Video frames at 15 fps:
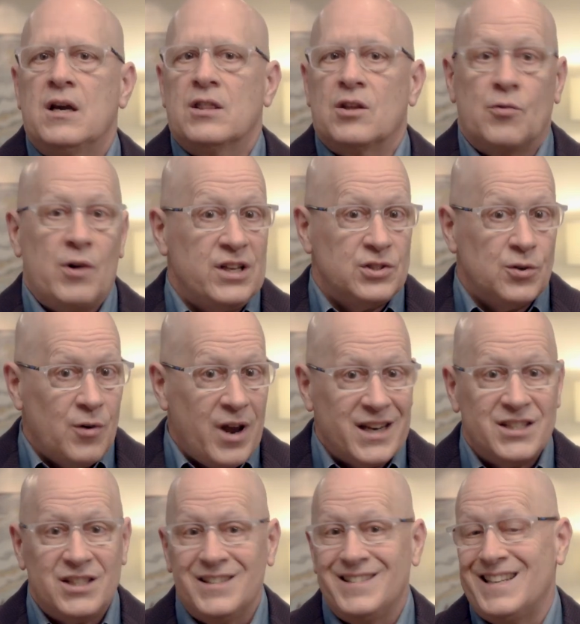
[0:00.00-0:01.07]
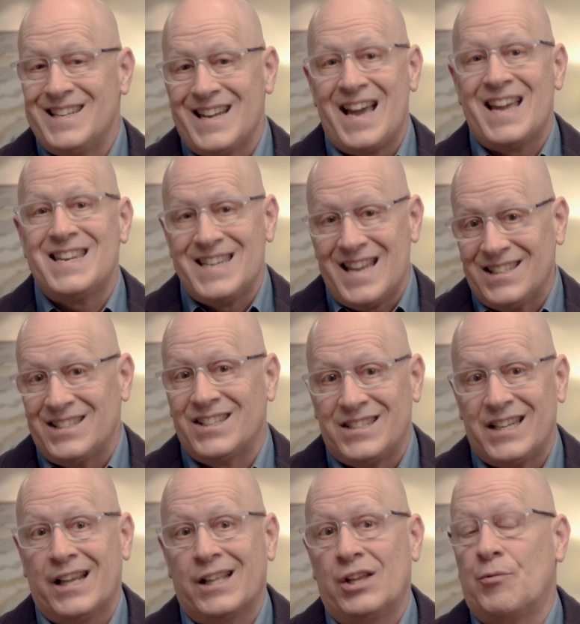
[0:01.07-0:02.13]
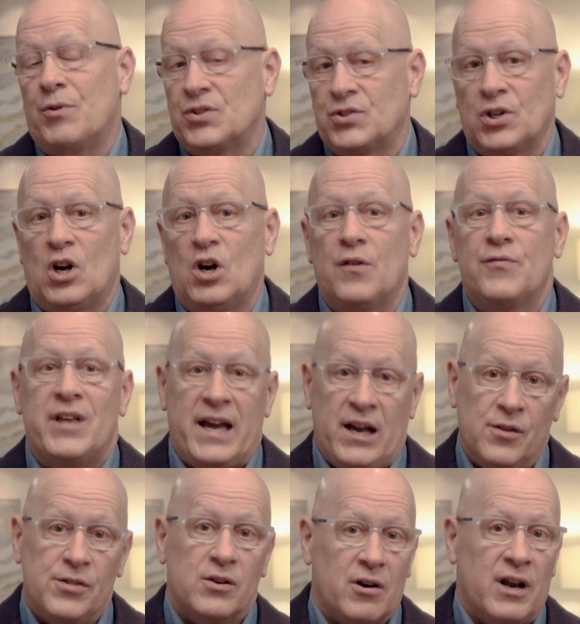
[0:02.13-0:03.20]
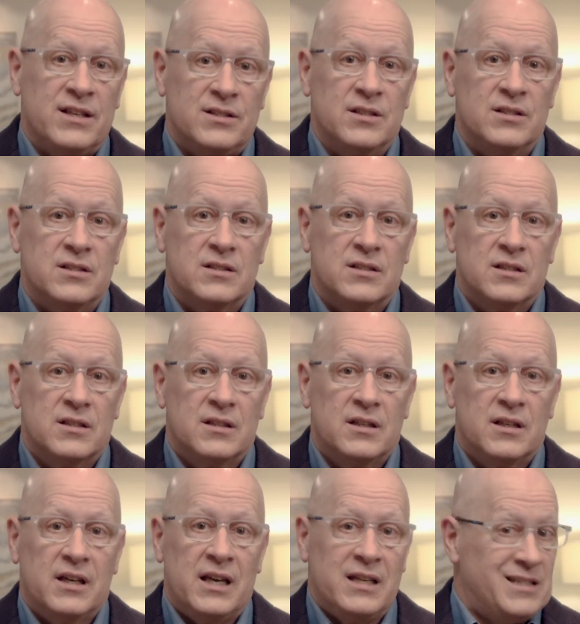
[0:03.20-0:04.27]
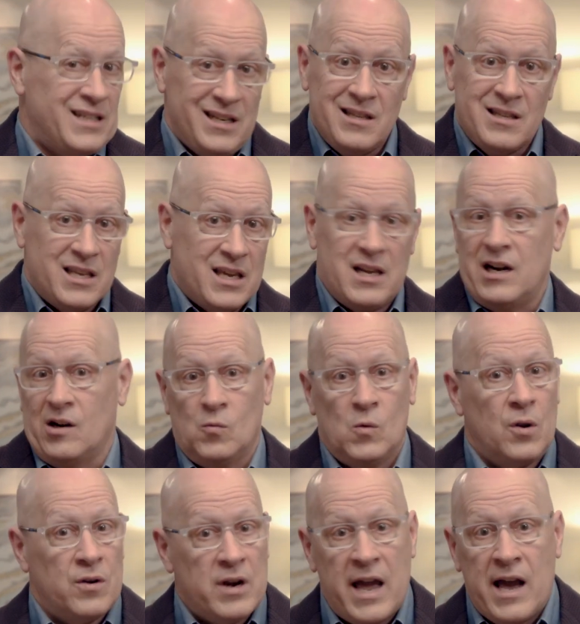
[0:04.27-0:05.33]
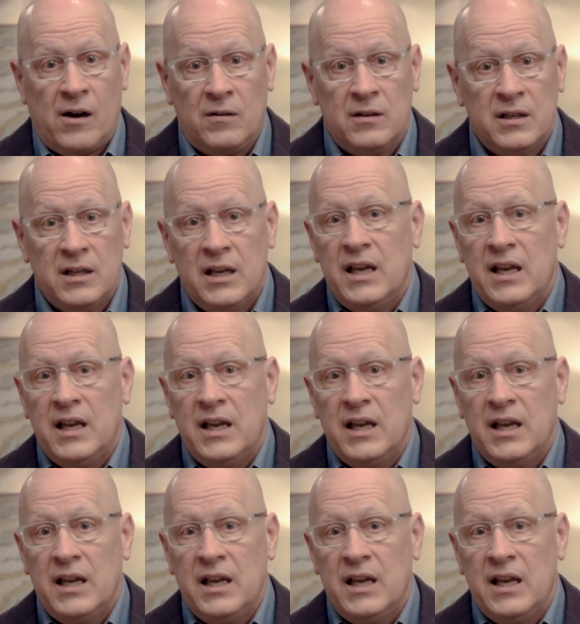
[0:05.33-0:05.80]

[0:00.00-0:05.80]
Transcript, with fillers: The resurrection did not necessarily resolve the health crisis. It didn't then, and it won't now.